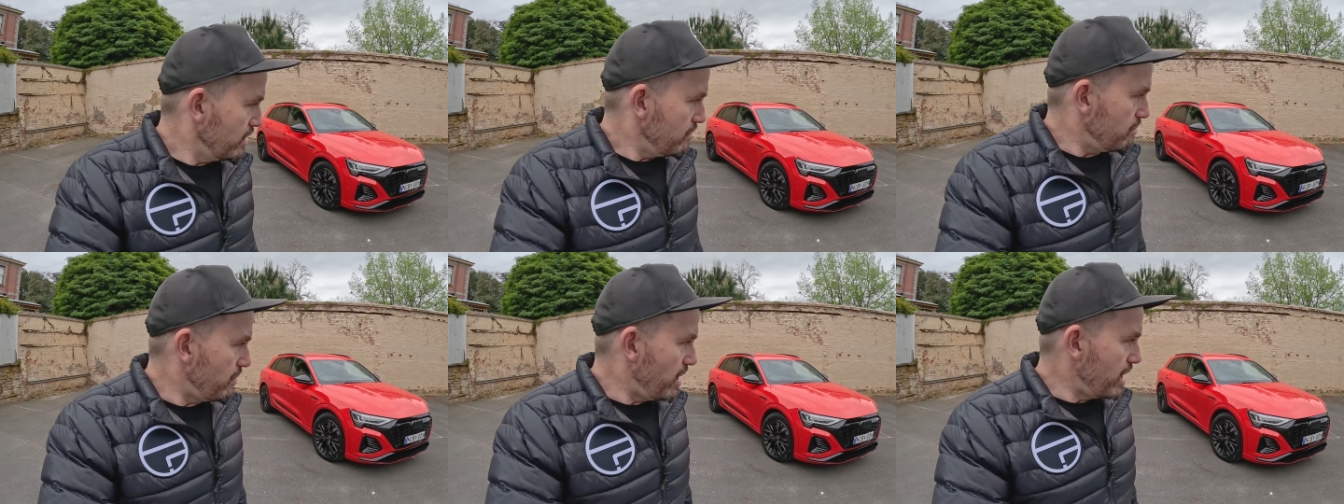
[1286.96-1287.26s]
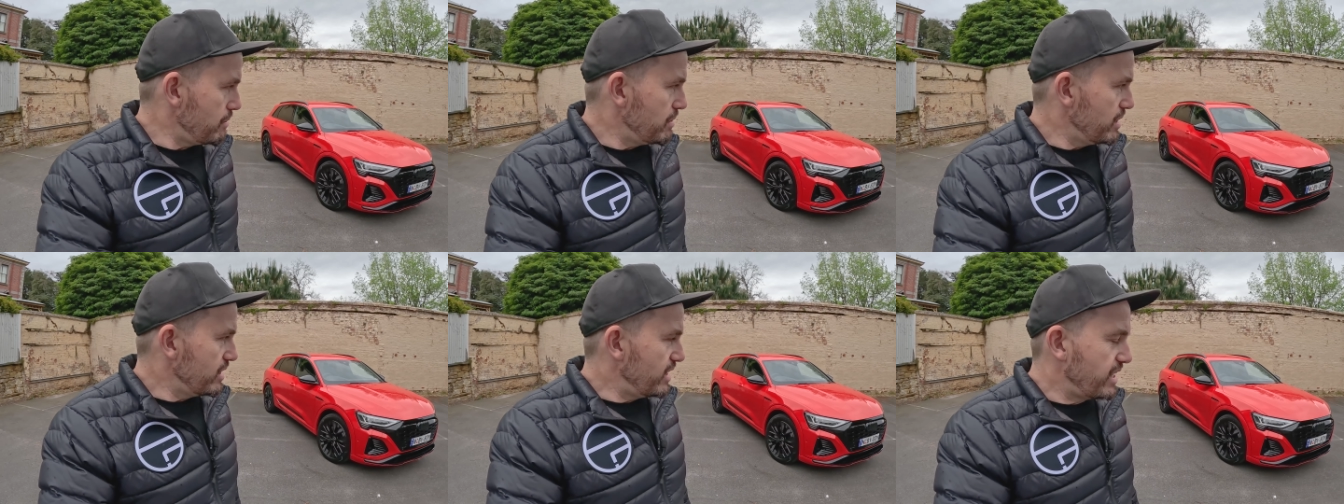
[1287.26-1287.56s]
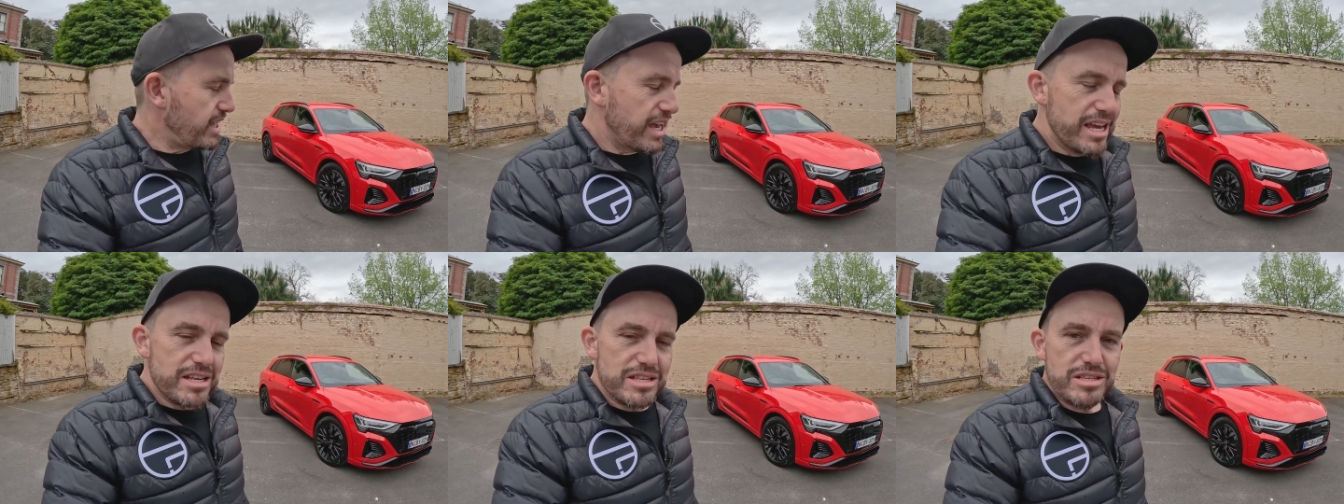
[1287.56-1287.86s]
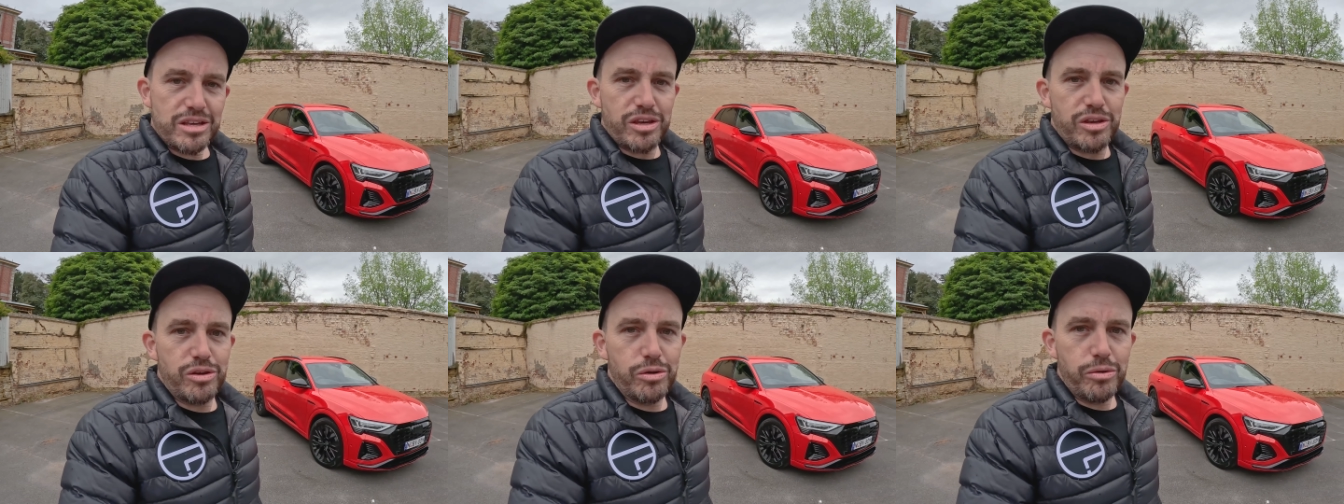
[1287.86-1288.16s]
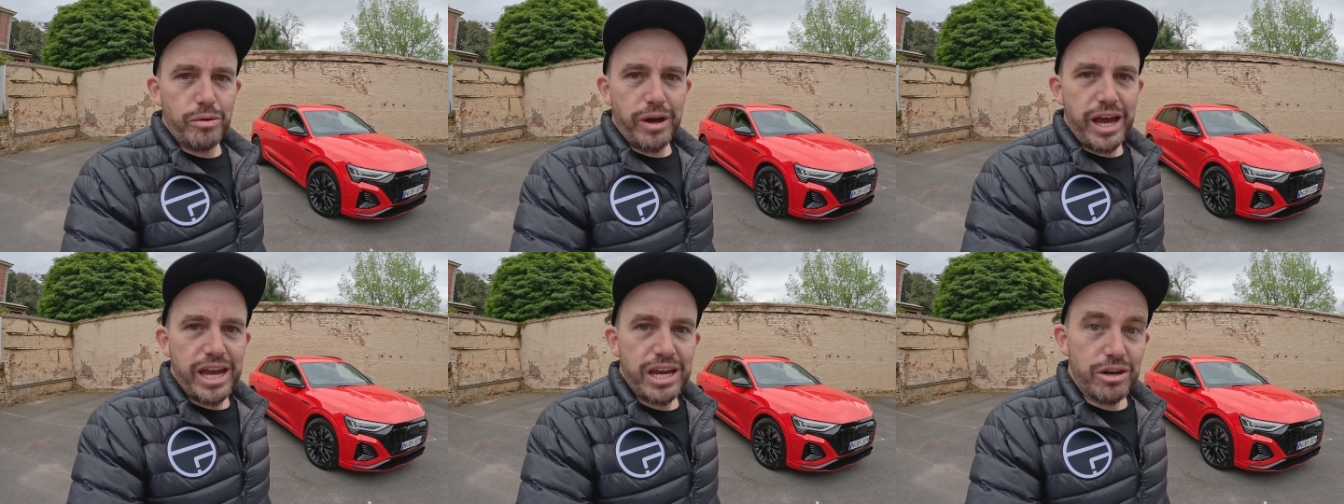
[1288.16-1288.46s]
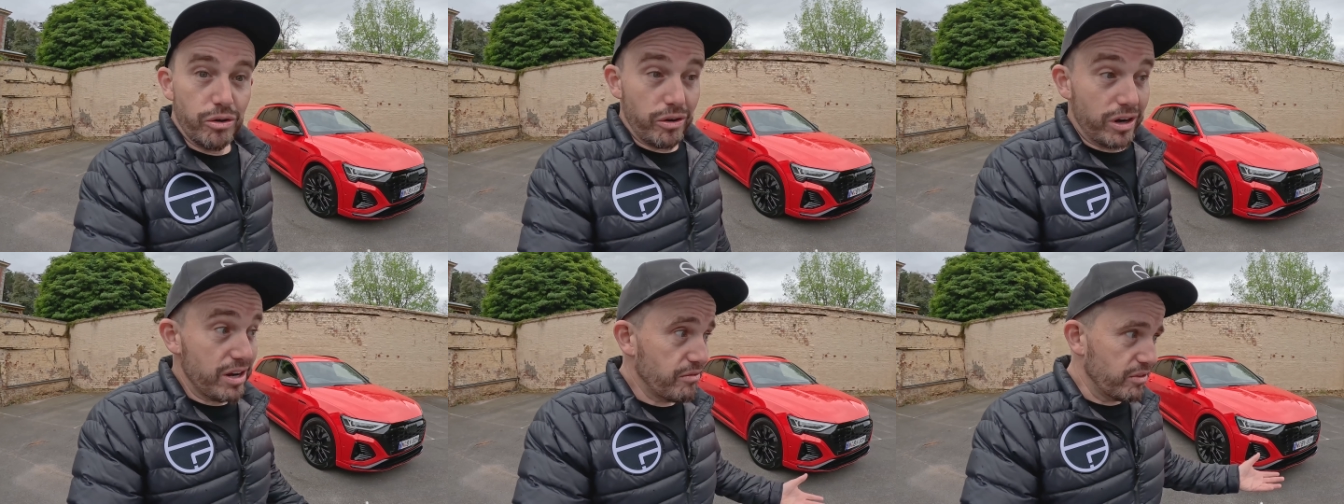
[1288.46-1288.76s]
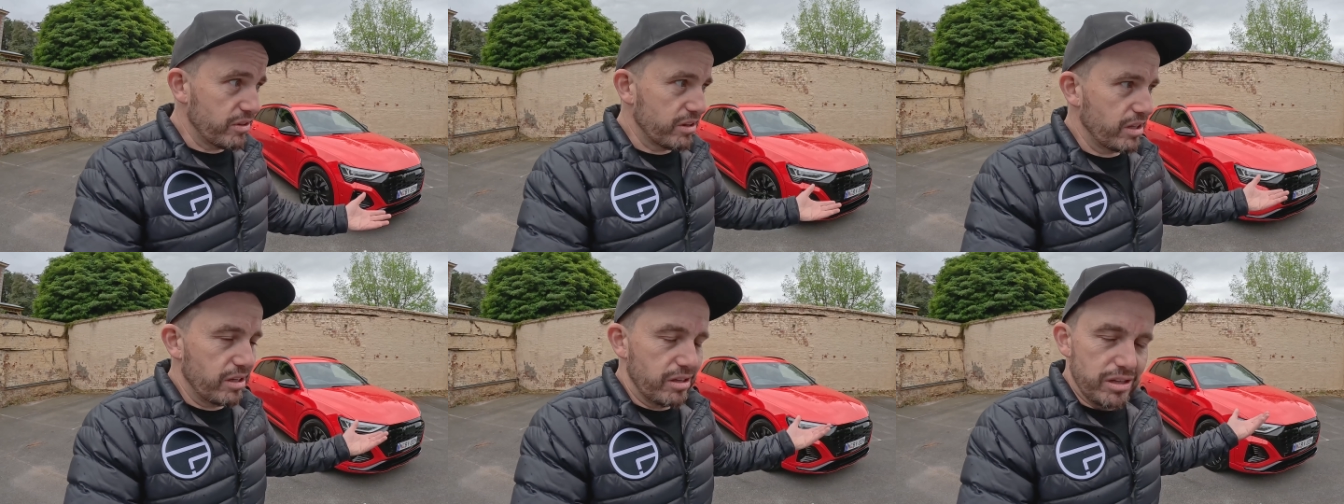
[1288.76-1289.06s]
maybe the SQ8 or
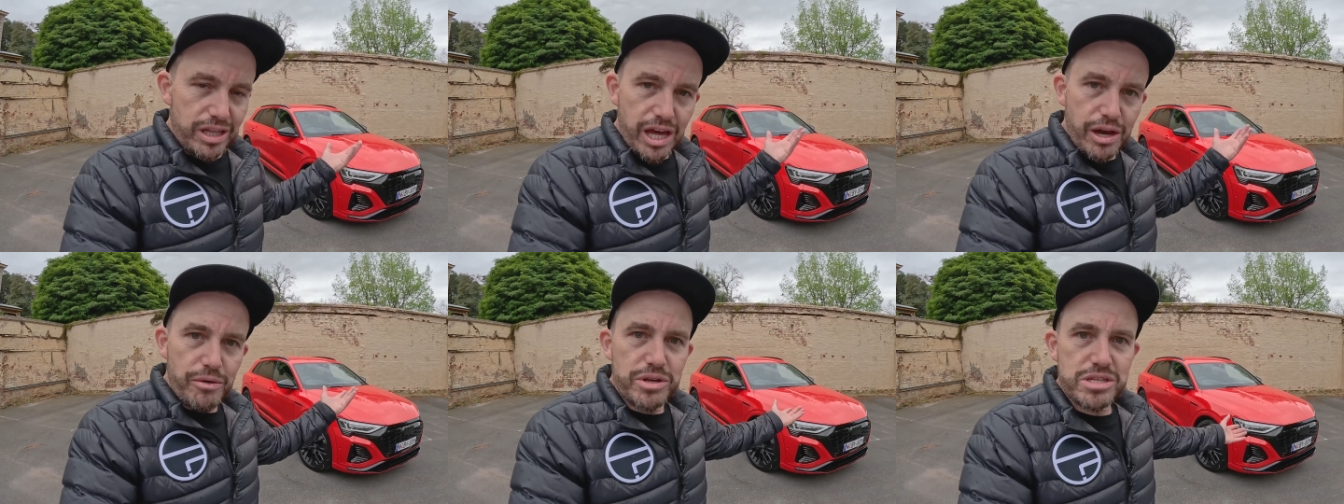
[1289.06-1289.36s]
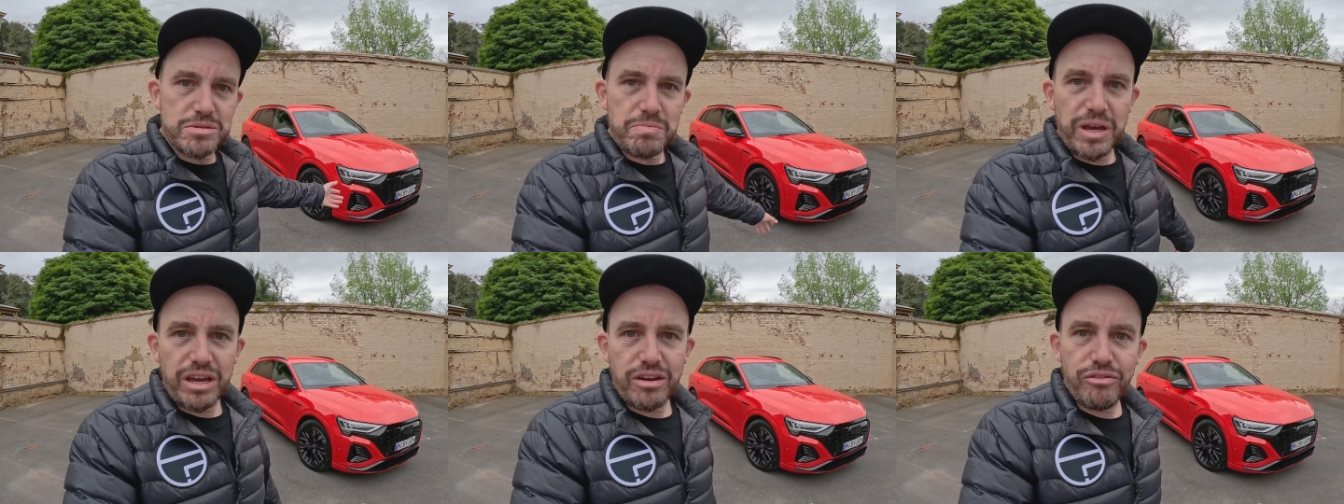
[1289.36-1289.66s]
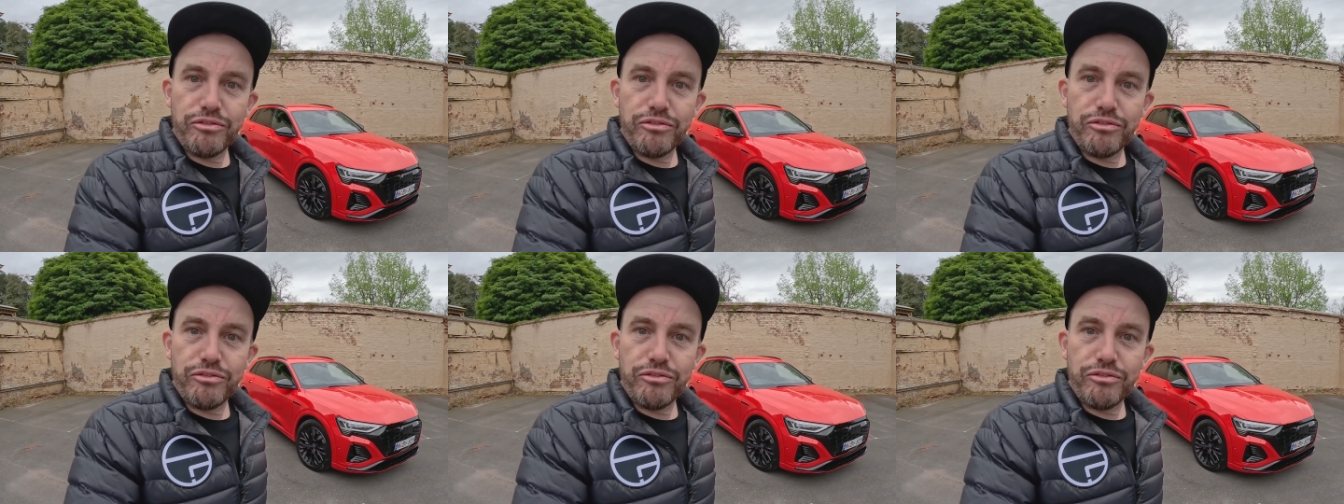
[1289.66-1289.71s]
even the lower spec